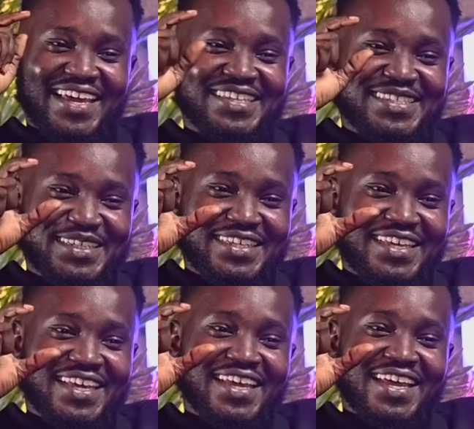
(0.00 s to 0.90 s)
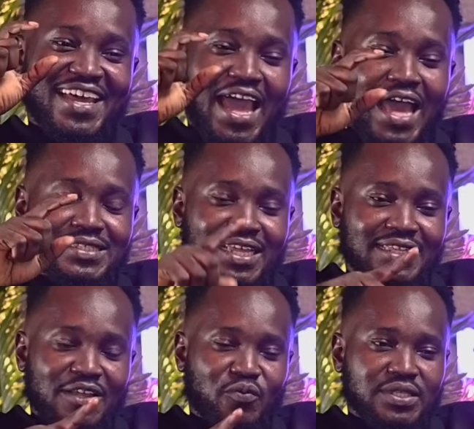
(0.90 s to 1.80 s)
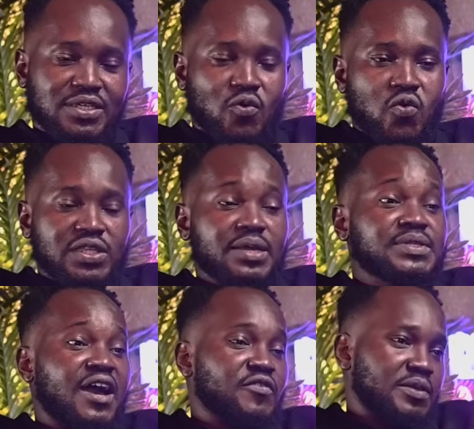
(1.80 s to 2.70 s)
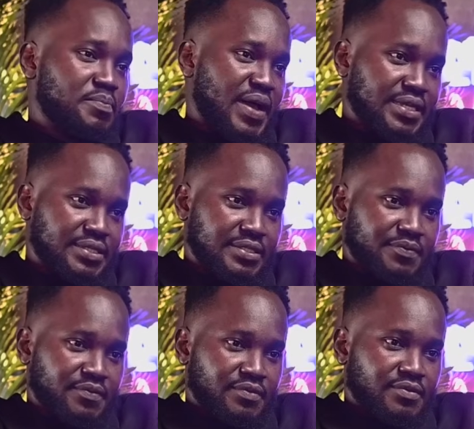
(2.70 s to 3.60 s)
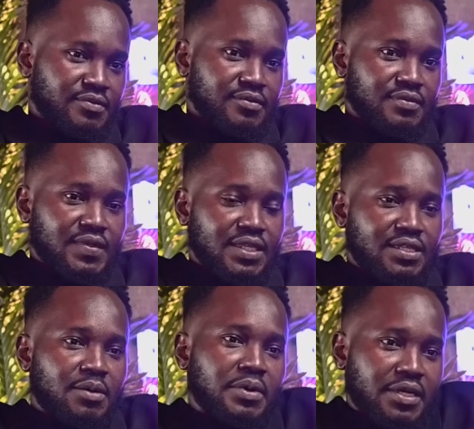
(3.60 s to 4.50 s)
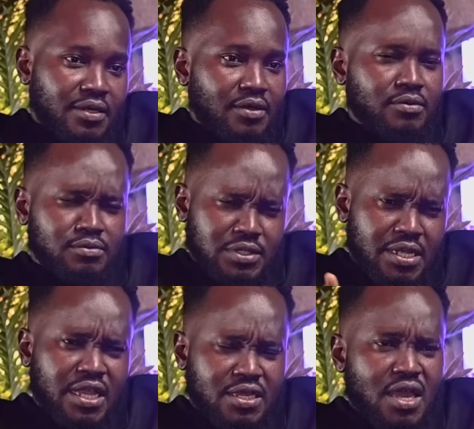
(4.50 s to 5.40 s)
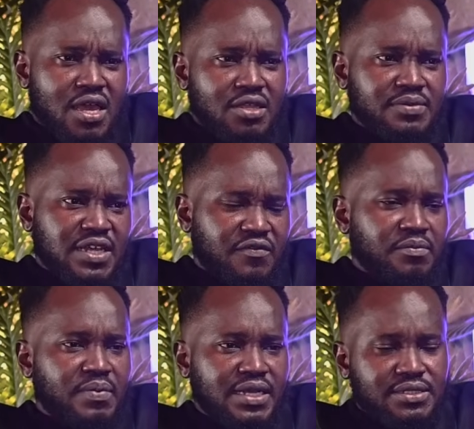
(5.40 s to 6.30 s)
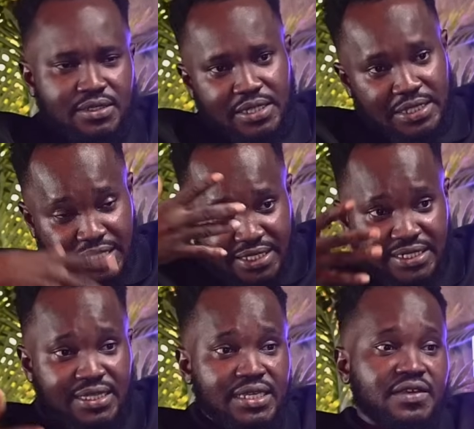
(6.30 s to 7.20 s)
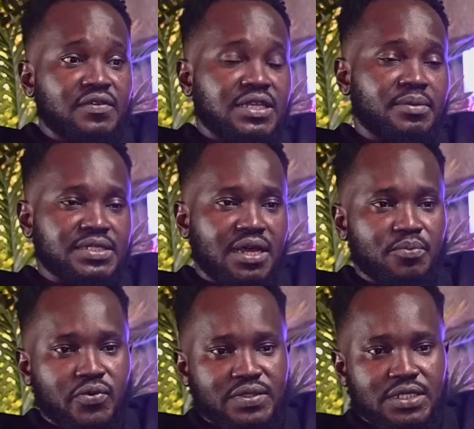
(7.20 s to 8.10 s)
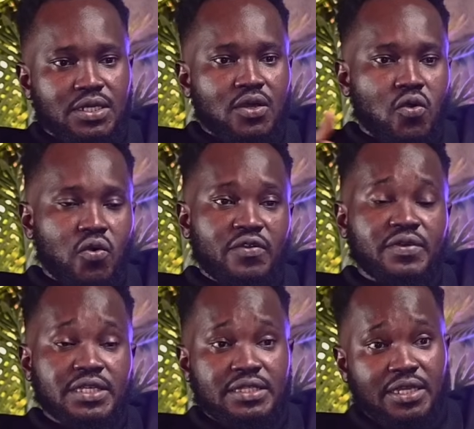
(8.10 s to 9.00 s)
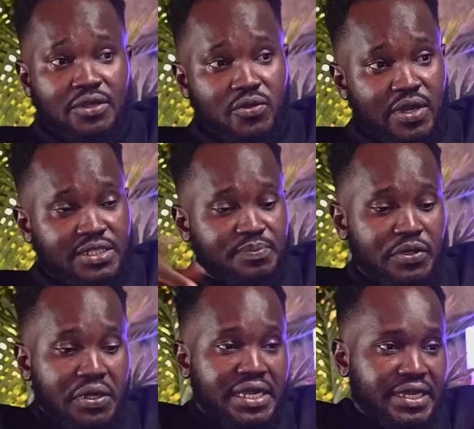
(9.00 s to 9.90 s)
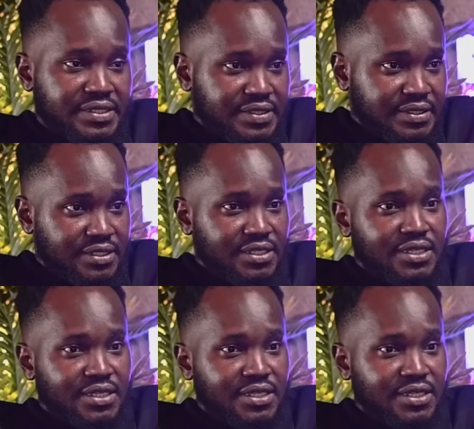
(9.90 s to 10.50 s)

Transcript: Nti I started with say, oh, names have impacts. They're like, yeah, names have impacts. And then I started giving them examples. Or even in the US, Bill Gates,